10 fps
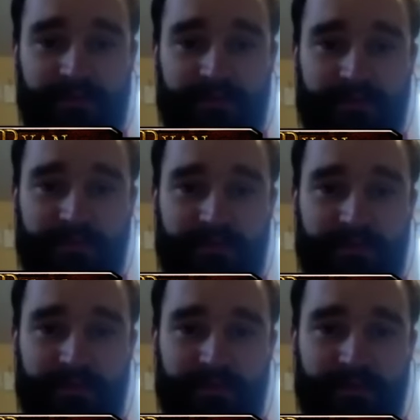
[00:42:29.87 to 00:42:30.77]

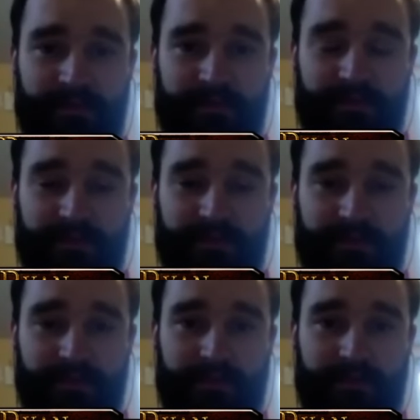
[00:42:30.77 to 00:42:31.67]

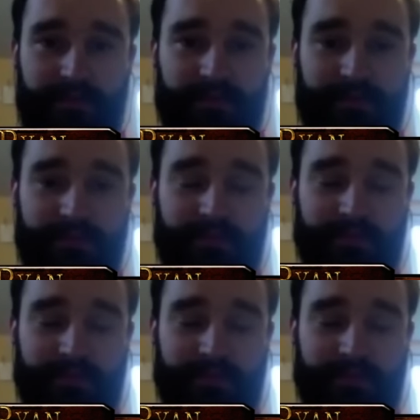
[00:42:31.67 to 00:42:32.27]
This person isn't speaking.